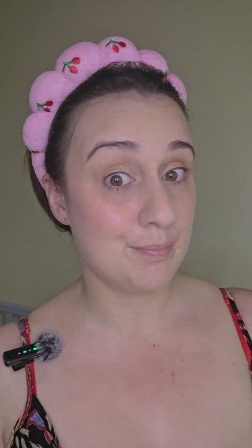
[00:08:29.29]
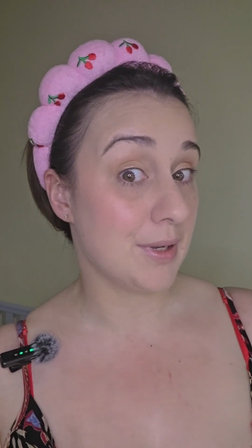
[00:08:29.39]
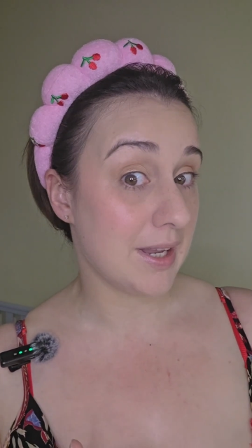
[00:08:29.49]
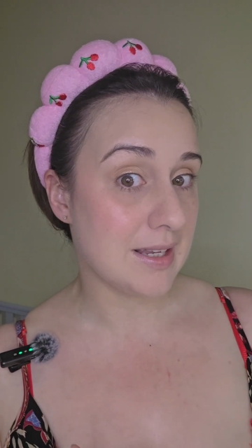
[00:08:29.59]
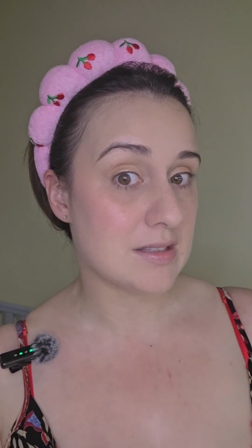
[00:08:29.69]

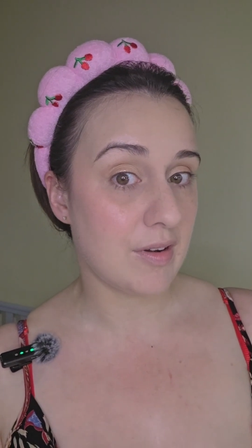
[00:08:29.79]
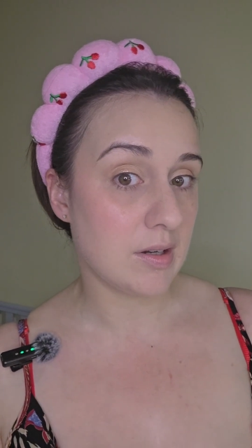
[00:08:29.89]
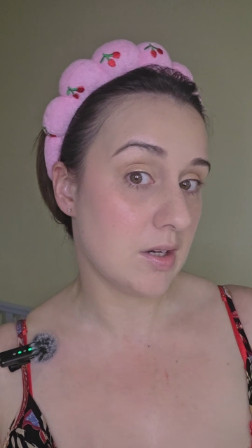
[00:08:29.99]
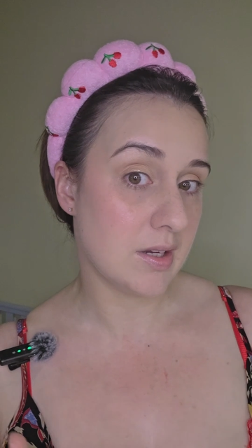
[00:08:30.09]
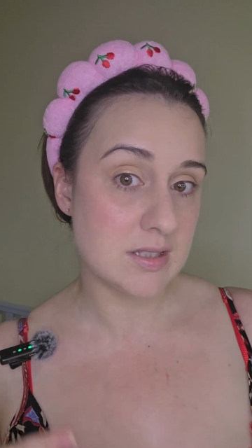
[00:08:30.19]
but it is
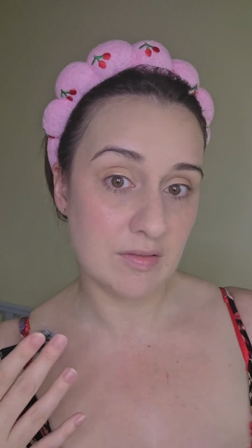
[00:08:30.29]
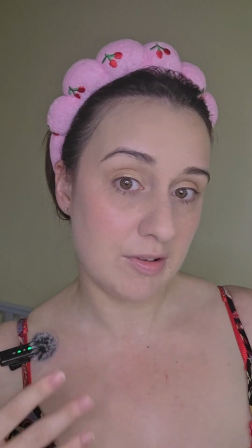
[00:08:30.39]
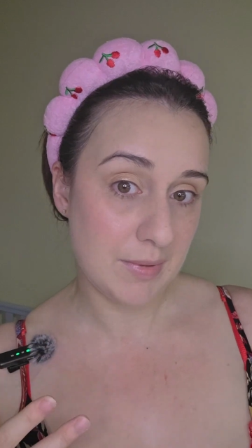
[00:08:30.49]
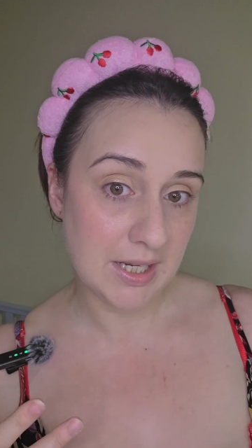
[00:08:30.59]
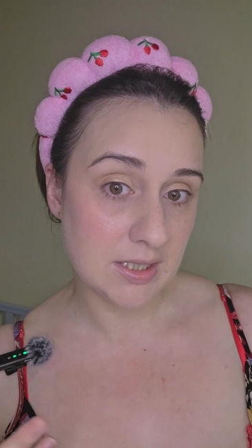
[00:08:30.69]
very nice for
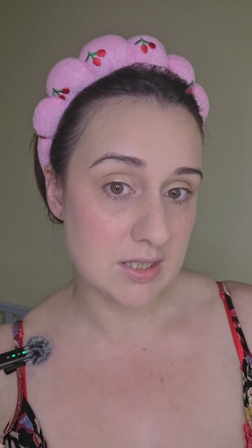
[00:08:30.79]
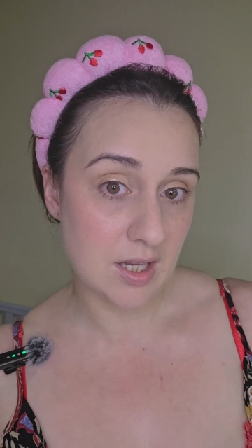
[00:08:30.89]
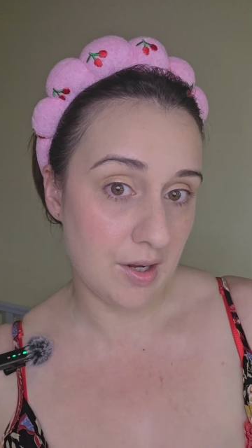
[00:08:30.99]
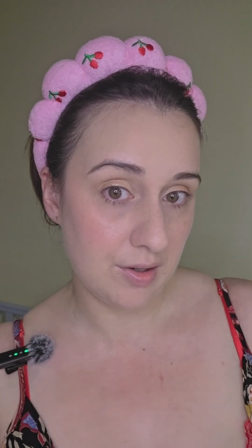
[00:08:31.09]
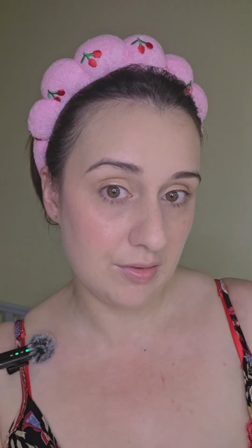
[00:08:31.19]
me.
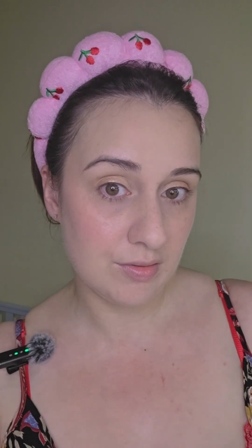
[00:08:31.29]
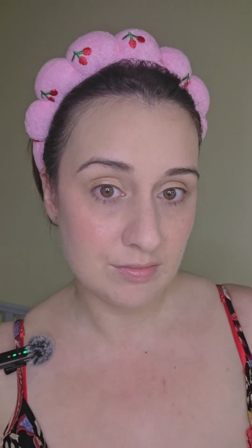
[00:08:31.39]
So